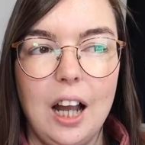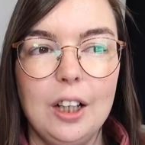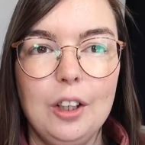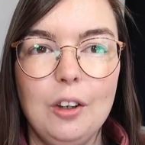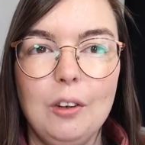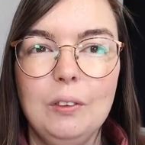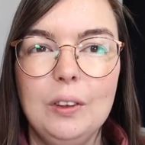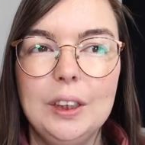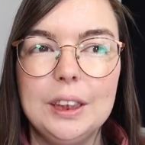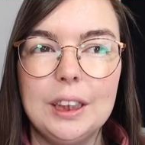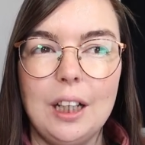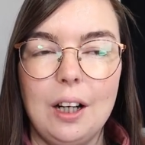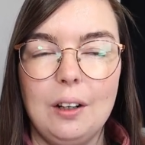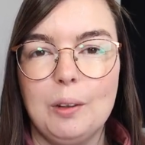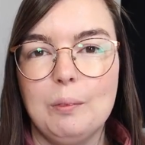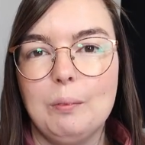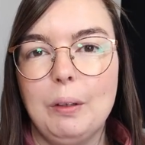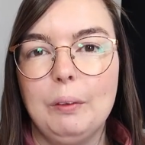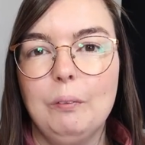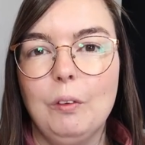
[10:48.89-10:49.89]
I always
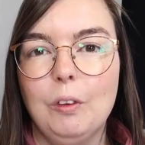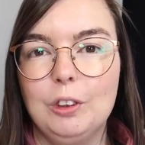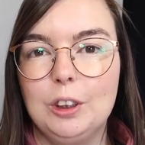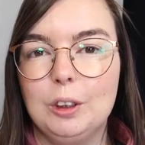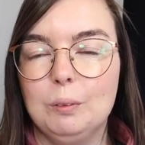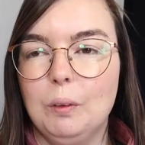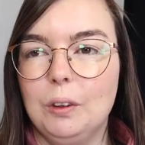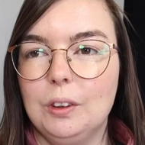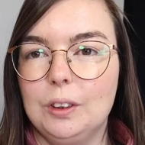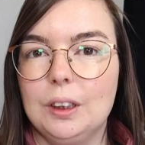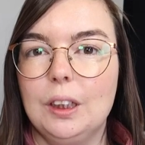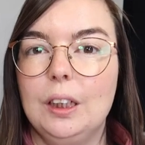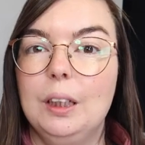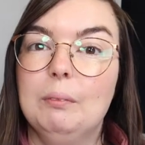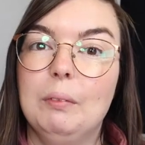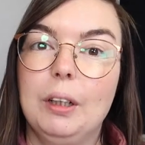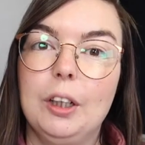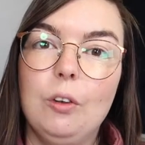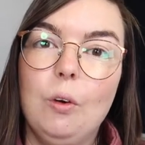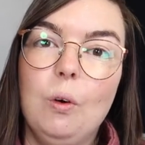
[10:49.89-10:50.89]
carry my water bottle
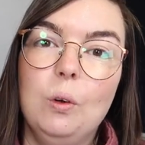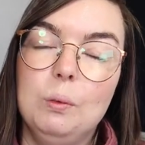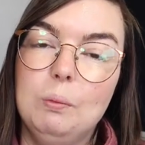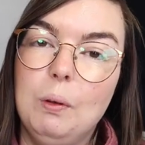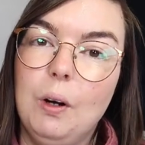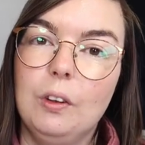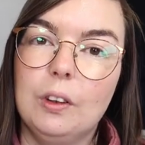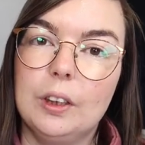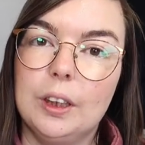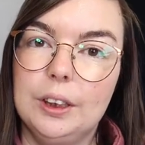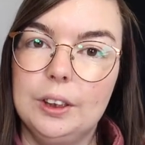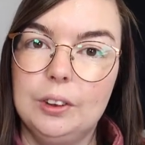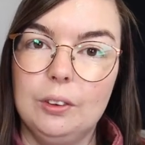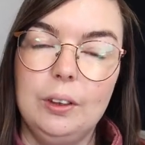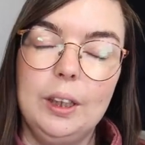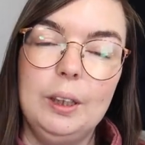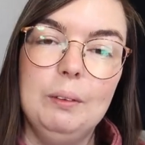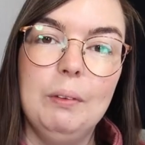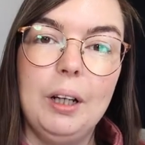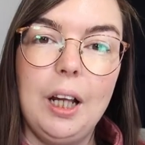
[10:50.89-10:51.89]
in my coat pocket
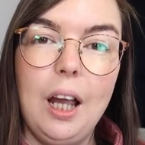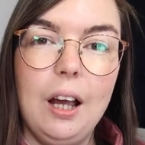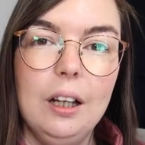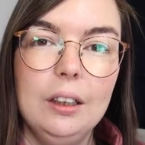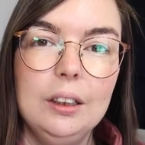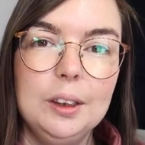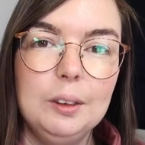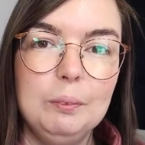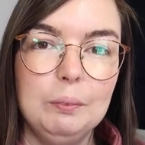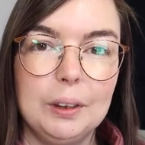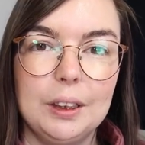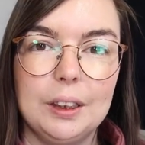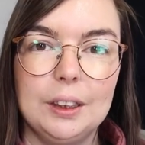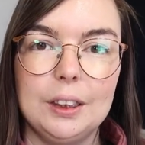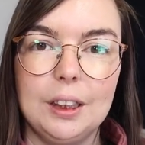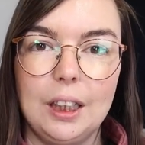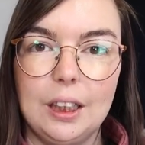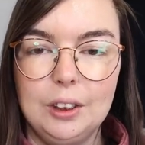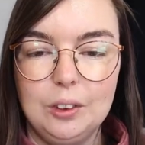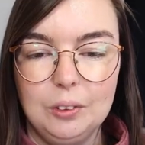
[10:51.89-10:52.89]
or in my hand
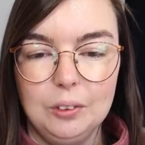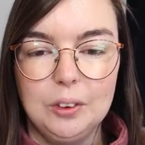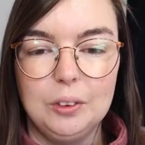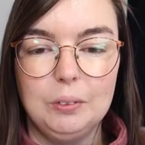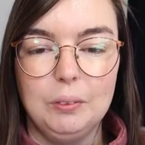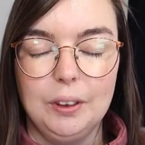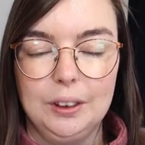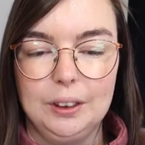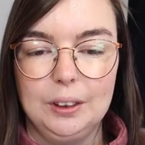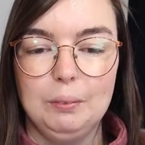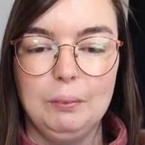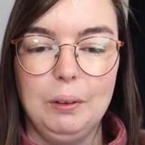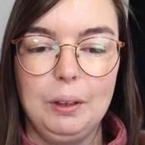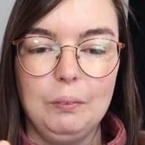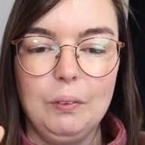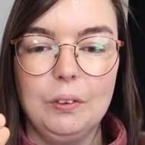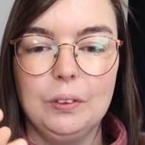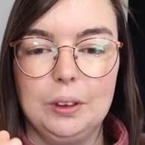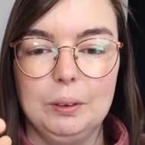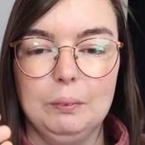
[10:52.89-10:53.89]
because I don't want
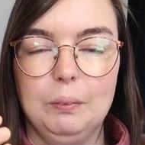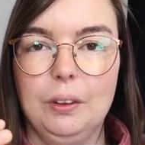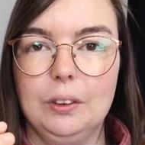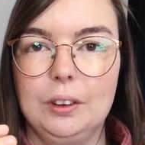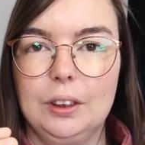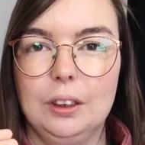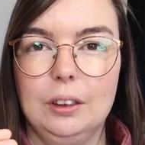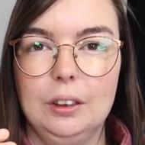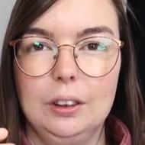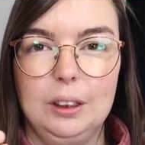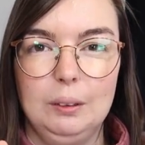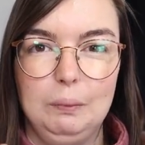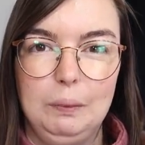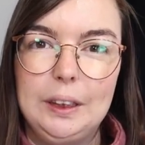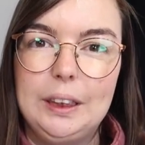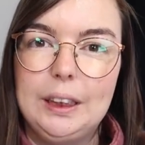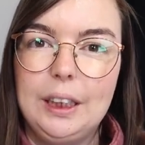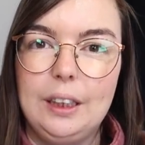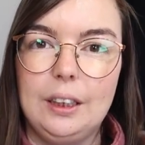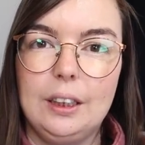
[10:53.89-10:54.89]
my water bottle to
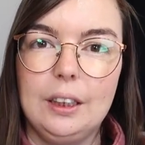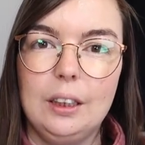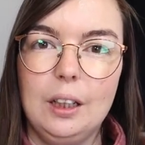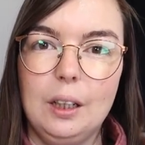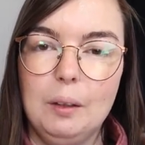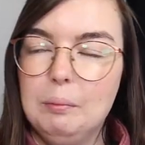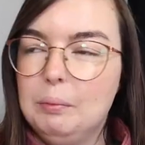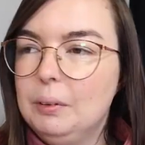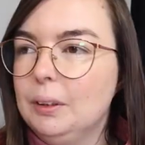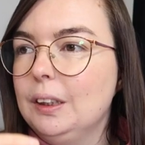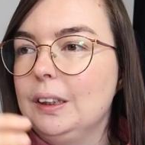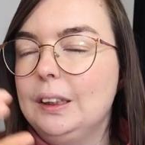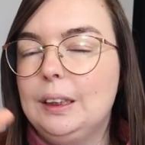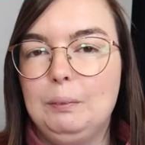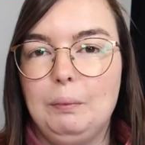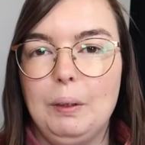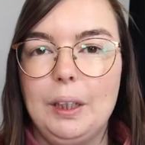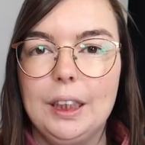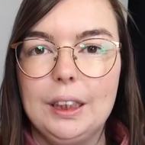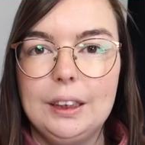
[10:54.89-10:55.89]
be taking up
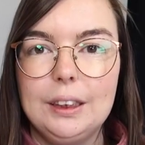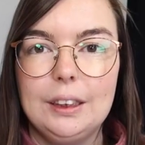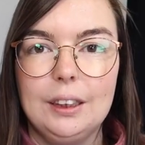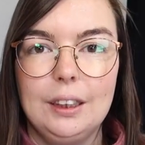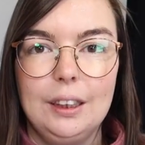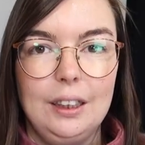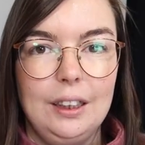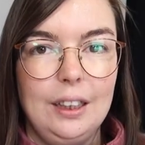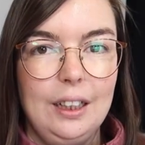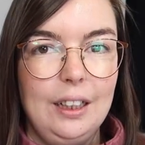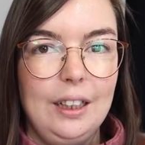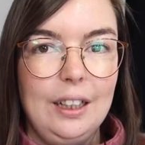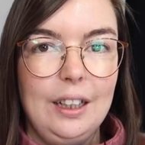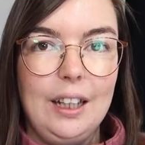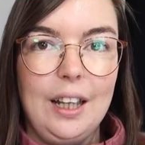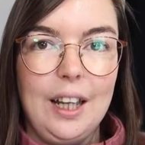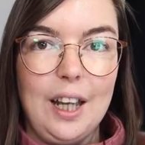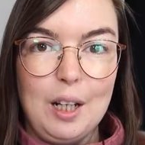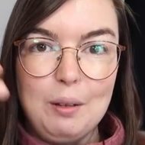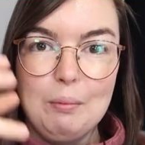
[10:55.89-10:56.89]
space
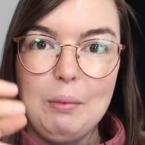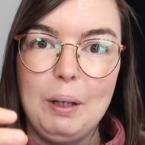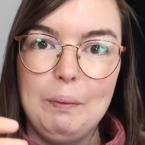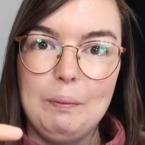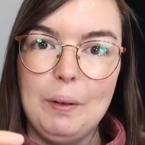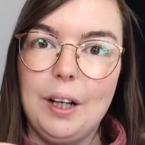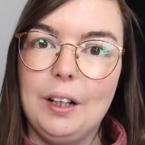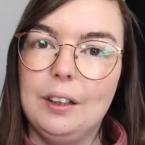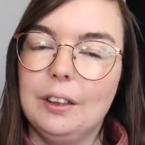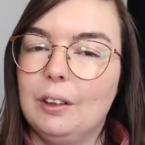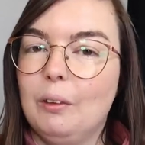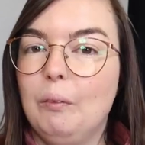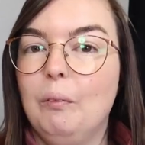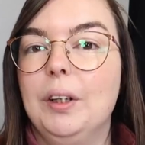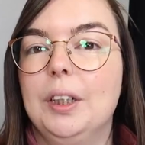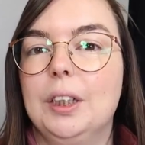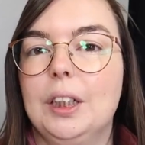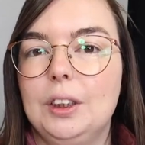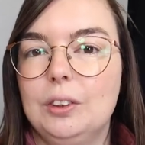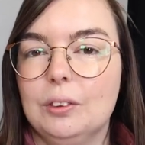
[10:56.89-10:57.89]
in my bag
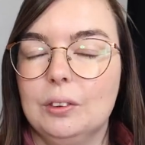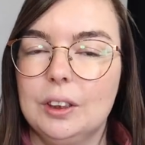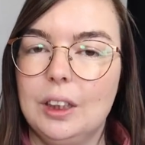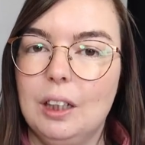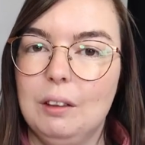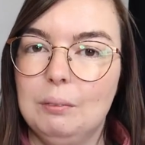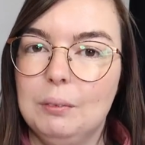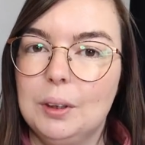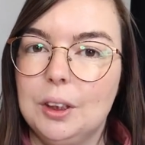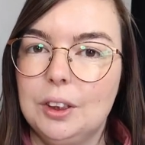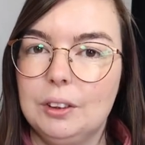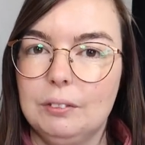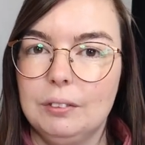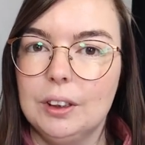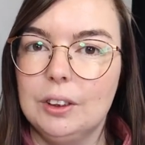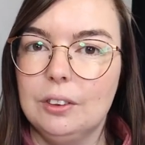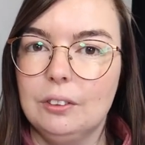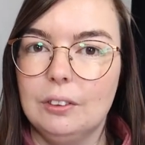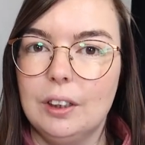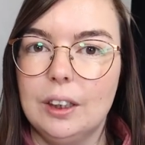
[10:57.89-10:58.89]
when I don't have much of
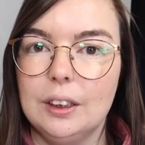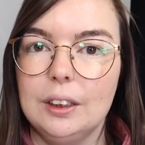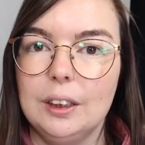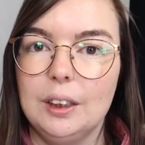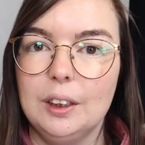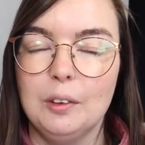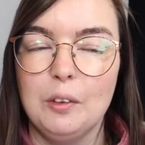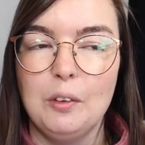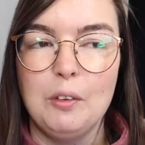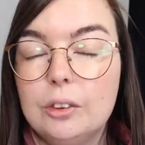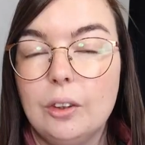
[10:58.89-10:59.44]
it already.